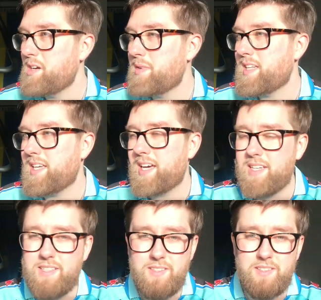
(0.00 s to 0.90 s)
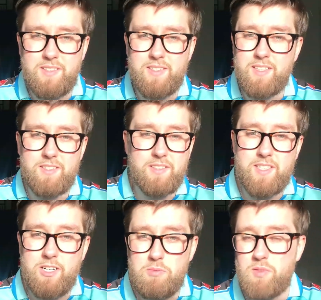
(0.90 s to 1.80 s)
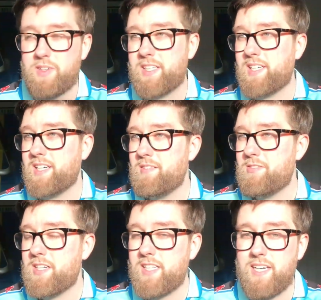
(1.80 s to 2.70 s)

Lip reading: I mean, yeah, it's just terrible, really. It really